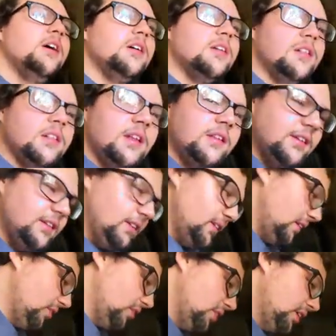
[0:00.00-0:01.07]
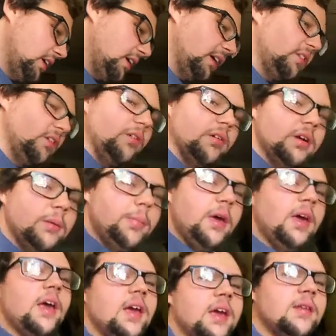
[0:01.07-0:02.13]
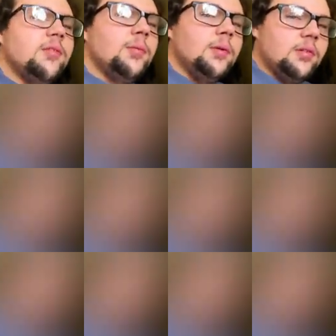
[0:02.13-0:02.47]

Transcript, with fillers: let's get to this started. I guess I'll cut back if you miss.